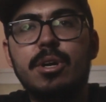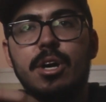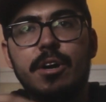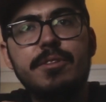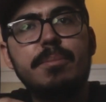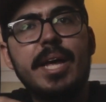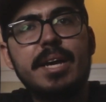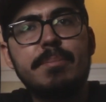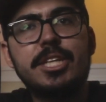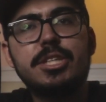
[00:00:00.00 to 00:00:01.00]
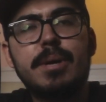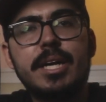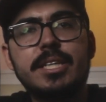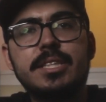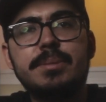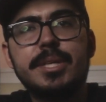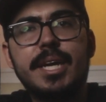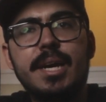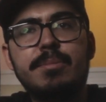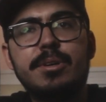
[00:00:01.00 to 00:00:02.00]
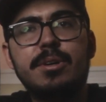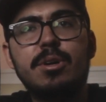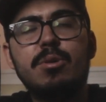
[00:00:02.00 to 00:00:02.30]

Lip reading: of the Blackmagic Pocket Cinema Camera,